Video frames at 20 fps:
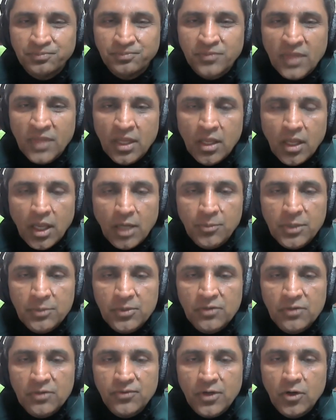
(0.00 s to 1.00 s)
and people
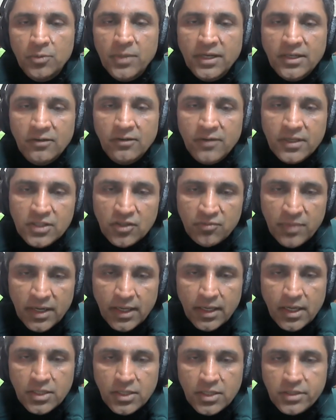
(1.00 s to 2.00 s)
found better ways of
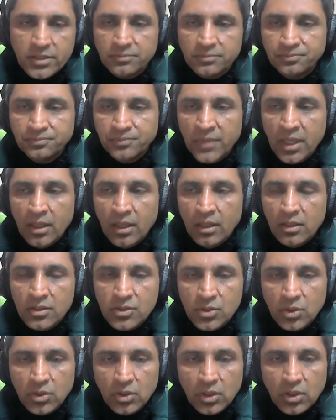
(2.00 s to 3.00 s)
medication.
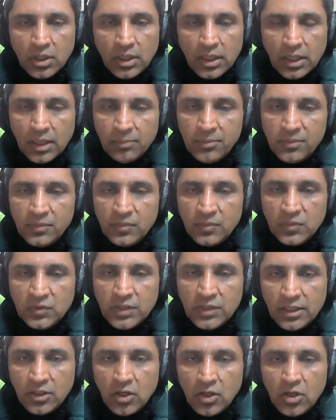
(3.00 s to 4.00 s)
So uh,
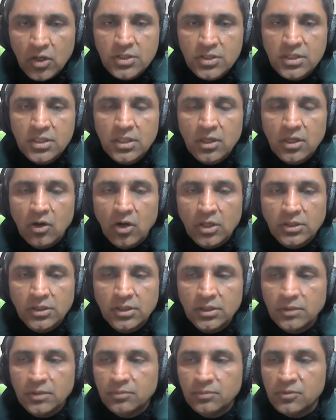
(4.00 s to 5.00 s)
technology or
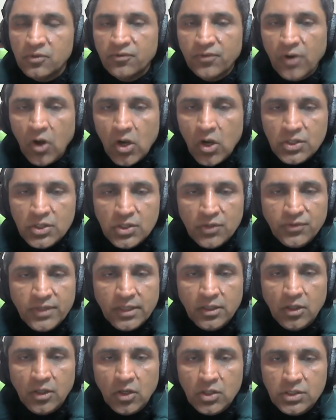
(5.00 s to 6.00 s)
the flaws of
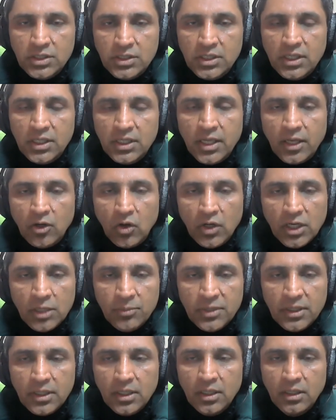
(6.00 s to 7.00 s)
technology can only
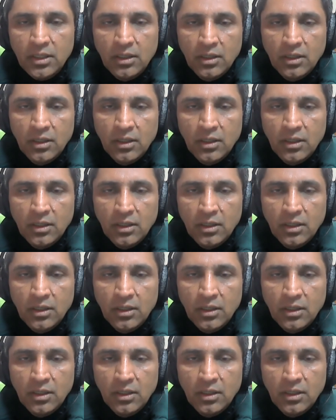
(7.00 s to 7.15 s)
be